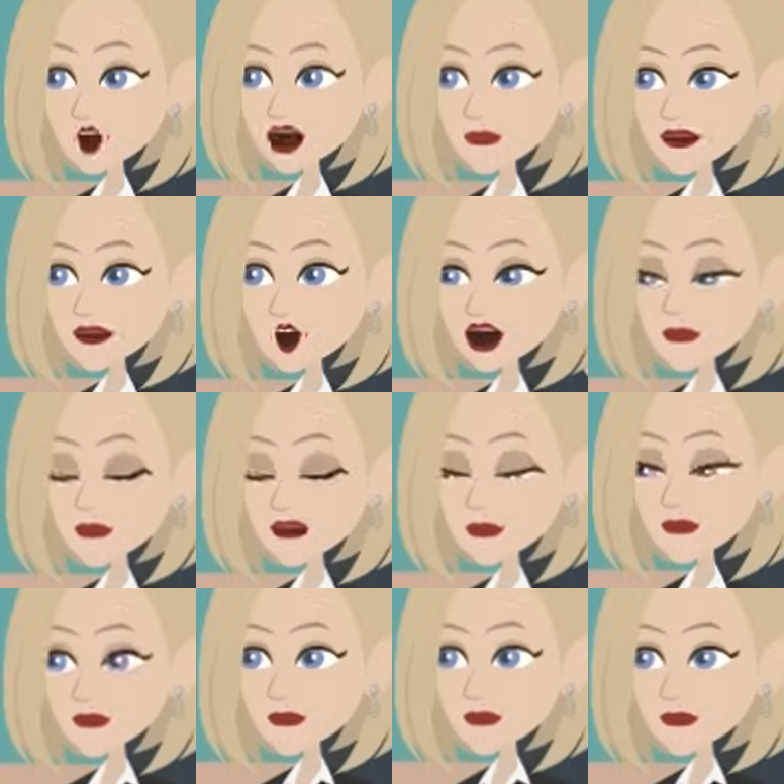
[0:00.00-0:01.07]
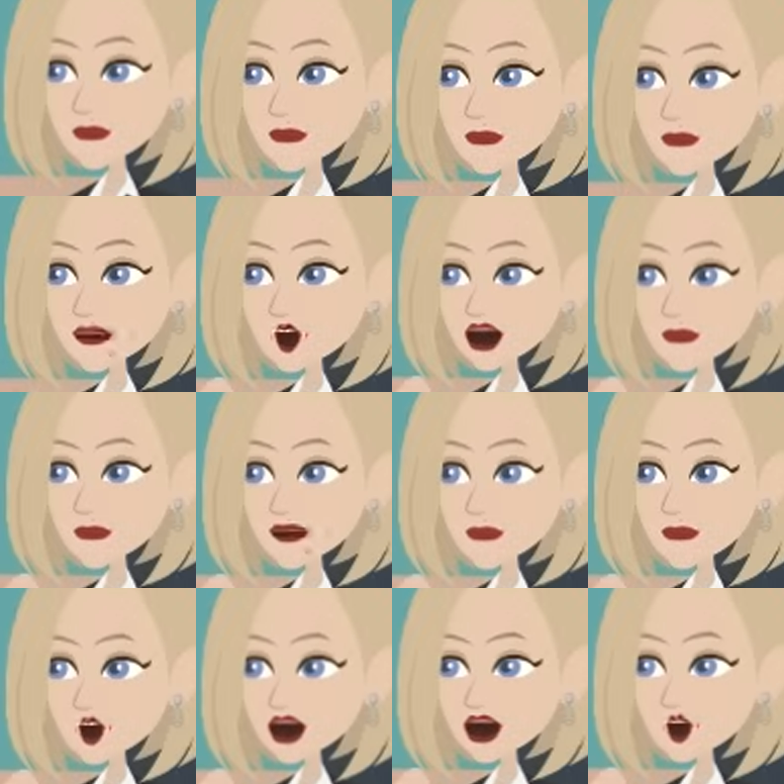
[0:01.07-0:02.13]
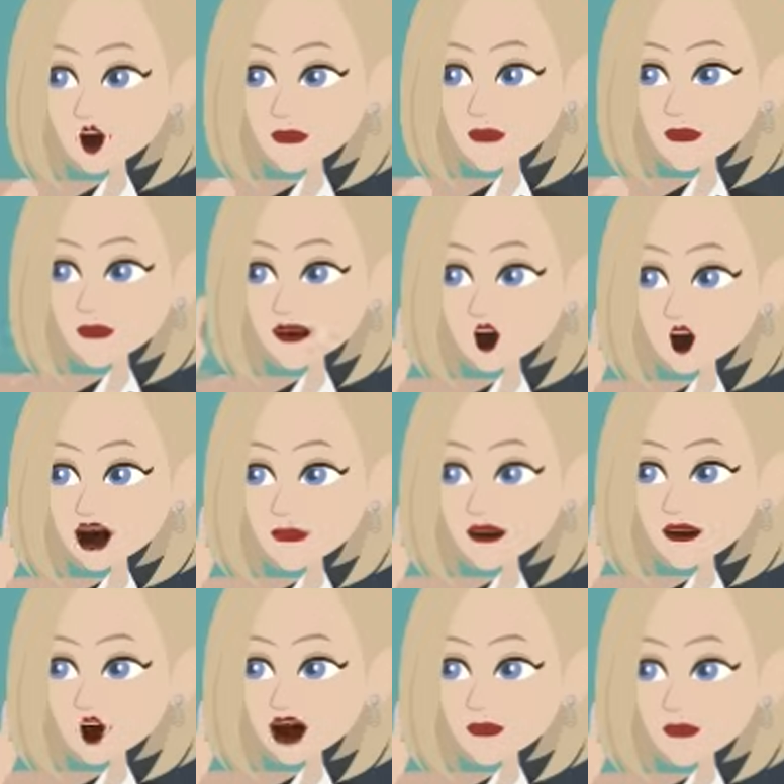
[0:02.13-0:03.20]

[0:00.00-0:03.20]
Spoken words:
and to recognize how each one works in a sentence.